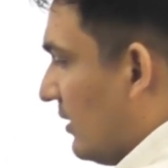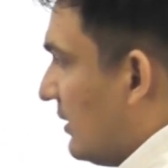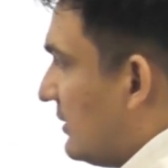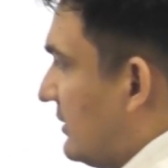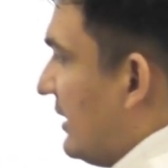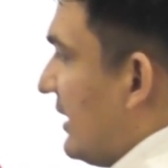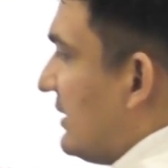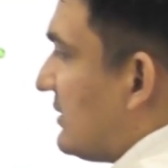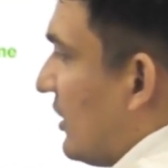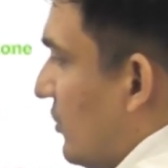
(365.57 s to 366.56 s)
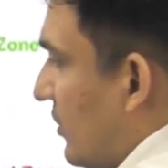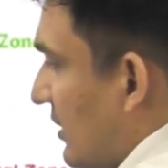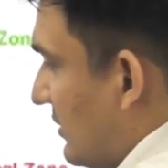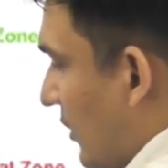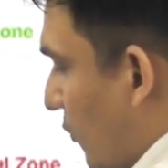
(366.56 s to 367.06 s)
these
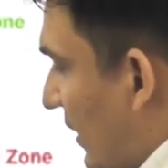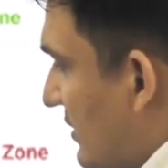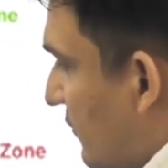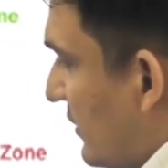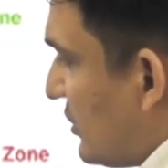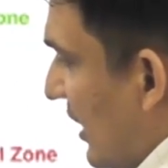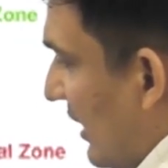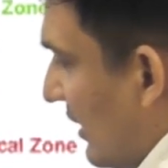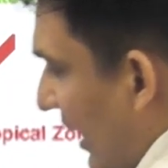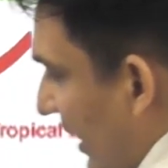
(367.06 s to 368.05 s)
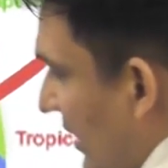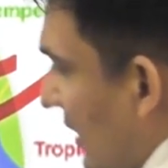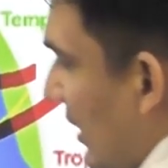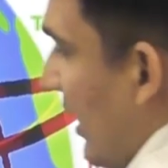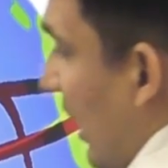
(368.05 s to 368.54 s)
countries, the ones which are lying